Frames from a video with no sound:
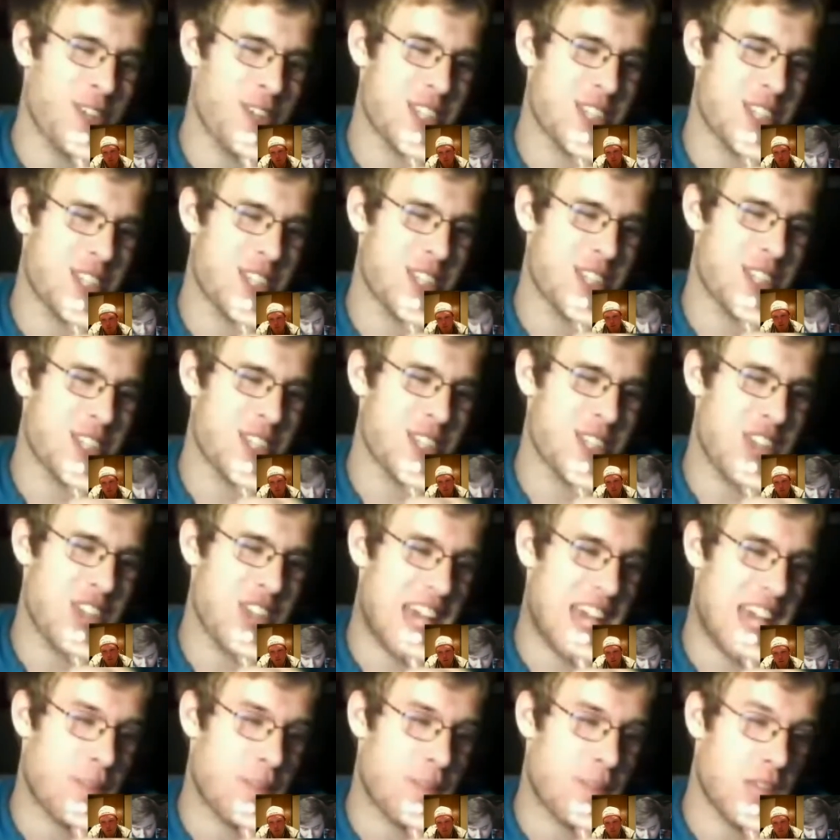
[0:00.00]
that was a
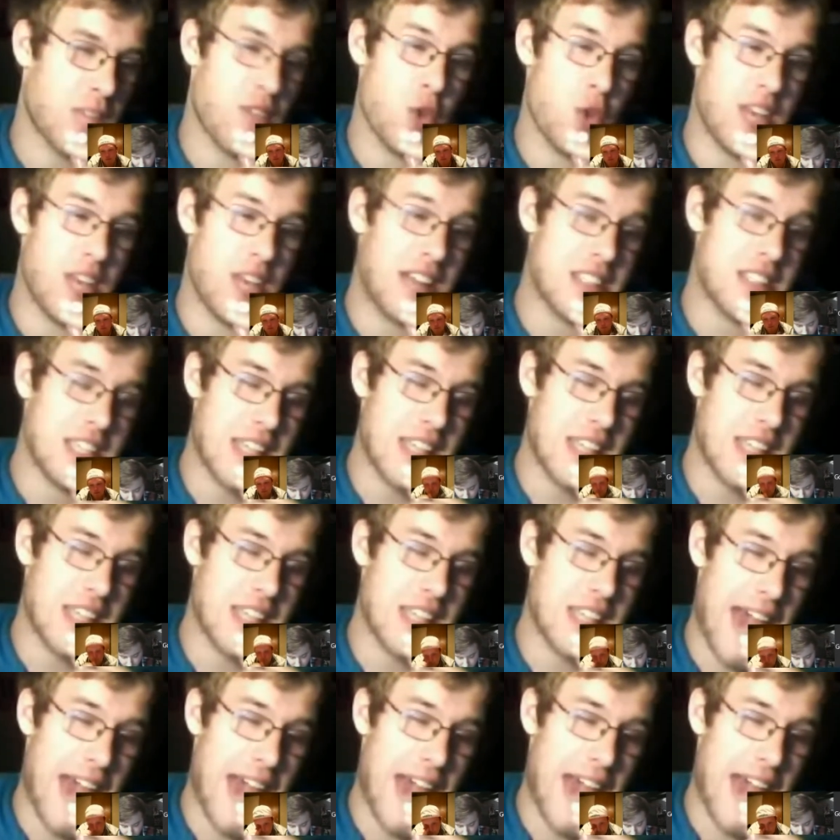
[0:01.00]
thing. If you
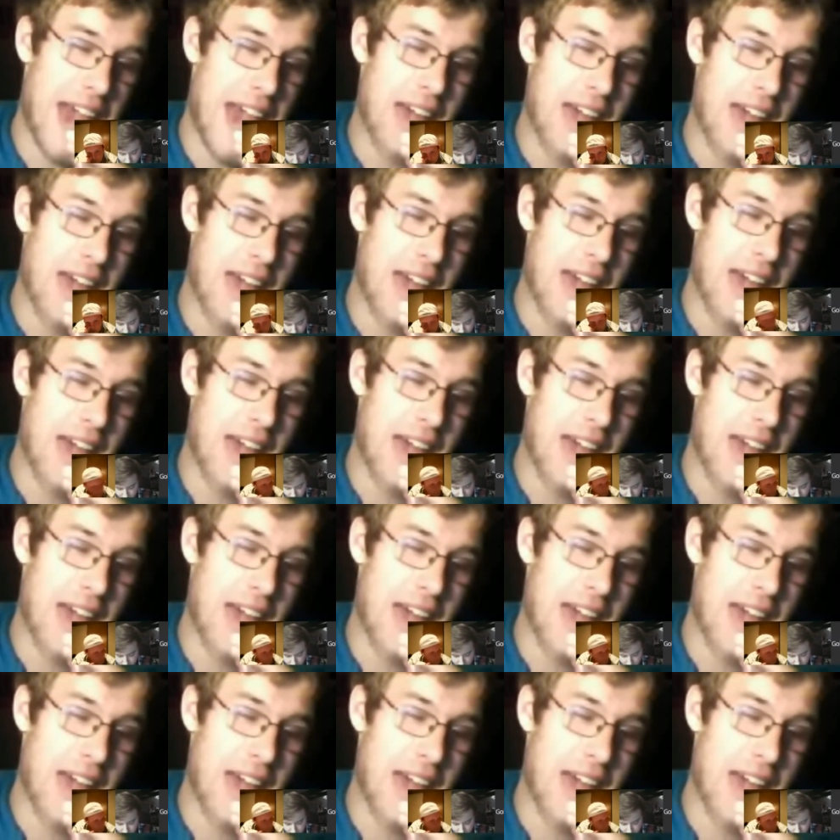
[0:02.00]
didn't see that,